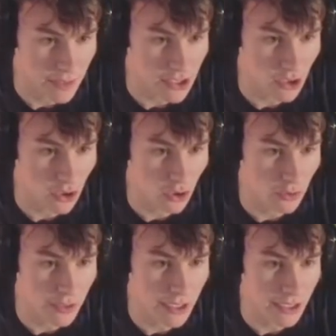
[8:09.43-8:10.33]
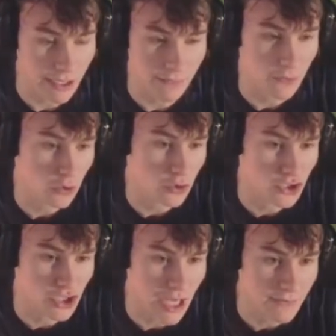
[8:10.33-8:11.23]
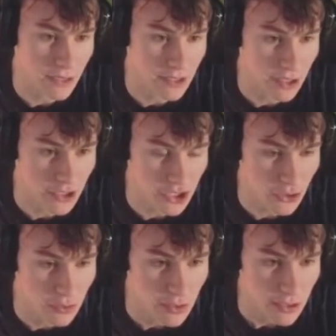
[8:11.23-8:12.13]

That's all they need, and FootyKingOfficial just dived in there. So